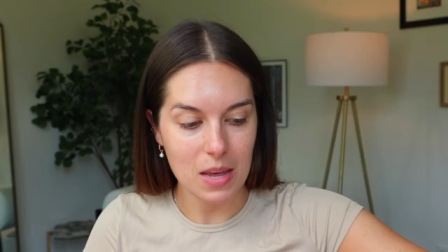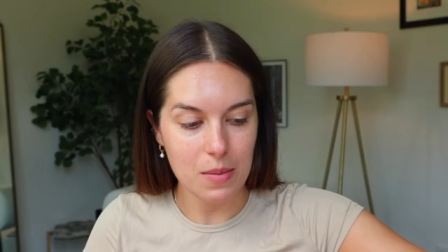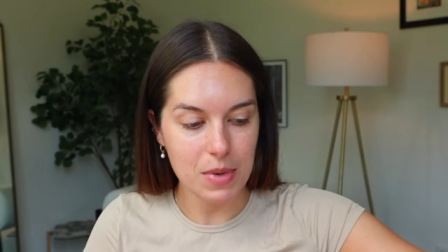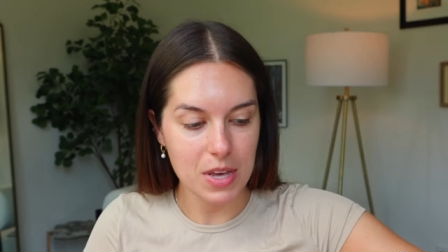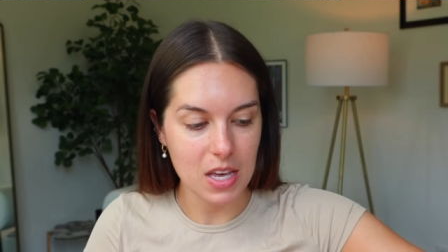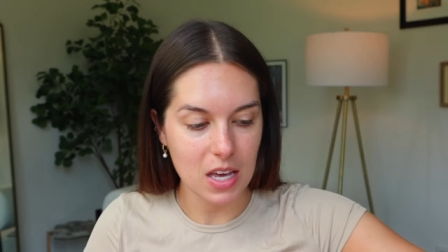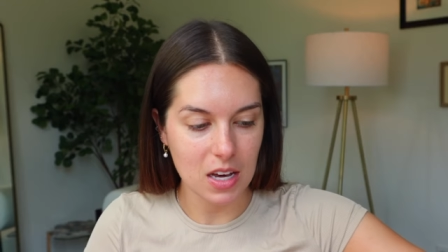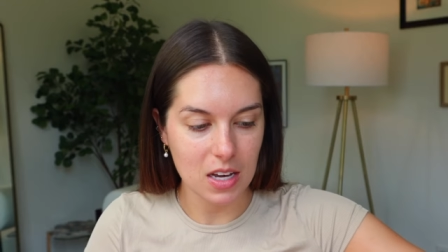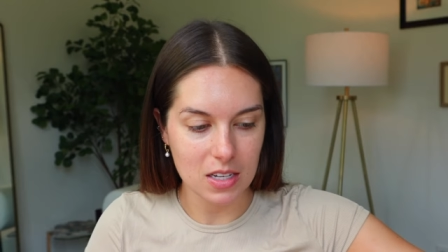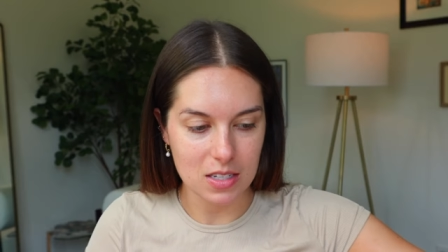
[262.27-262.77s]

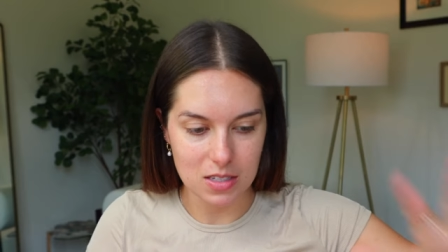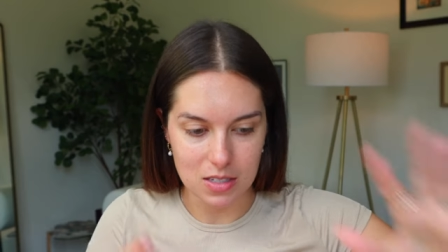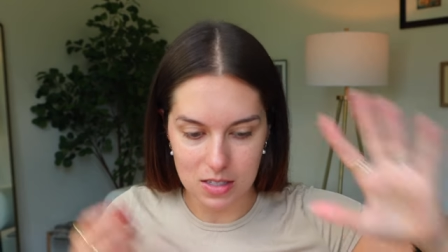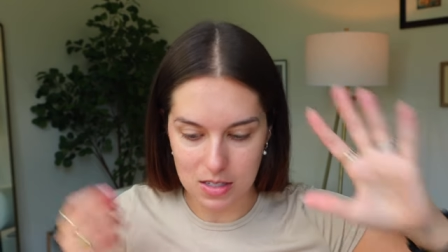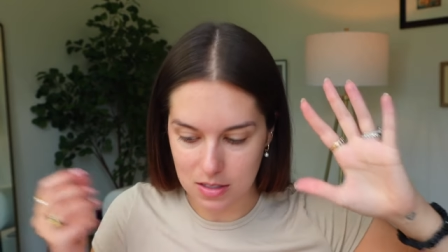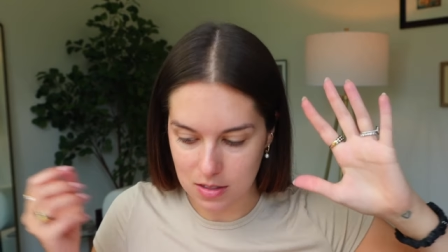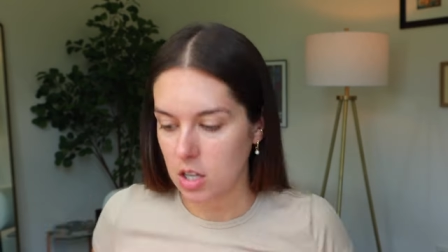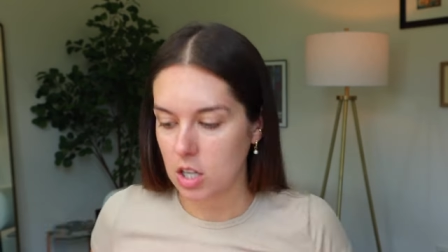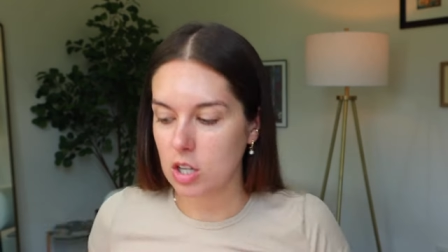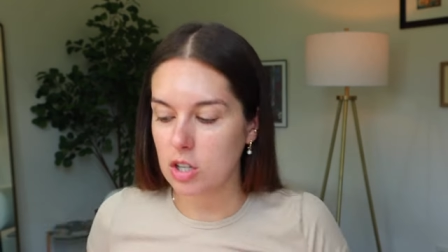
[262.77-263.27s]

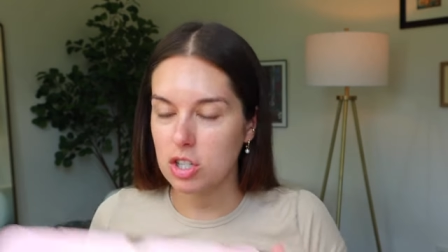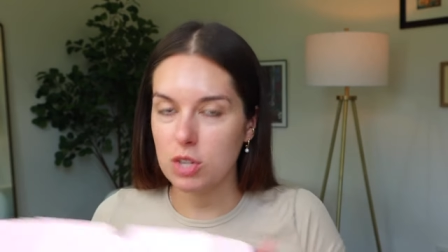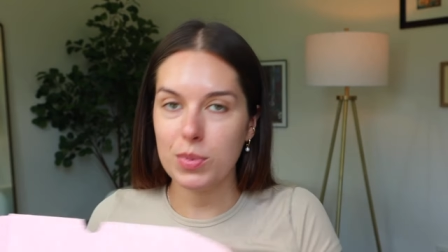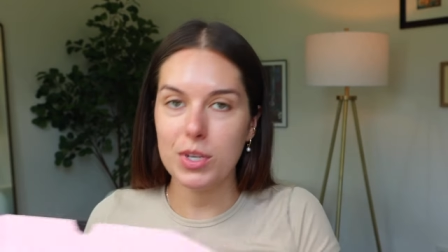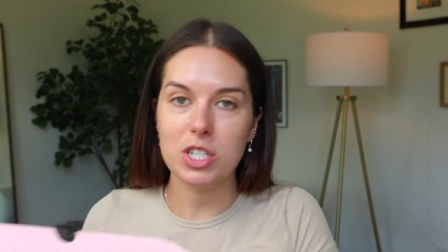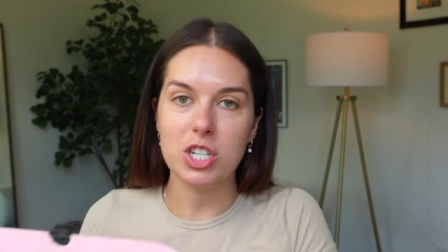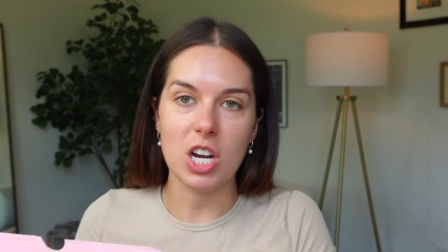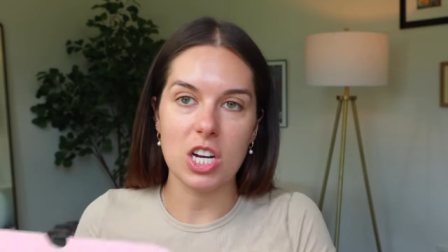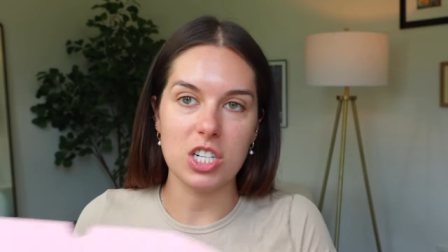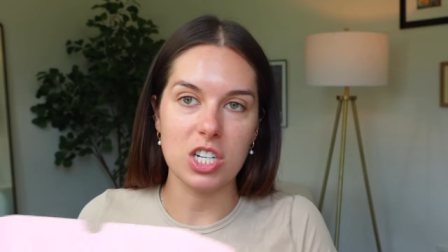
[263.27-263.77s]
because you should be
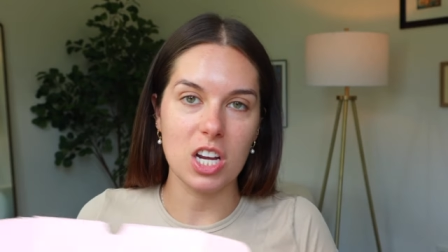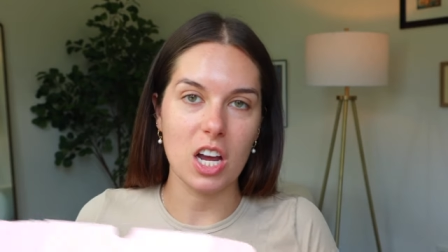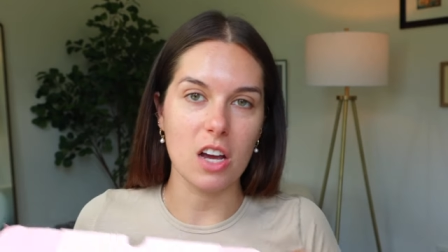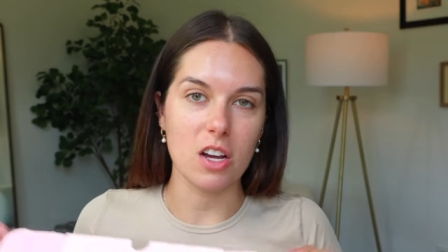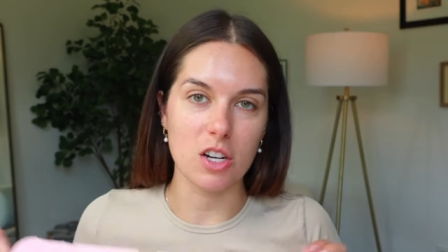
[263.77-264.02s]
changing out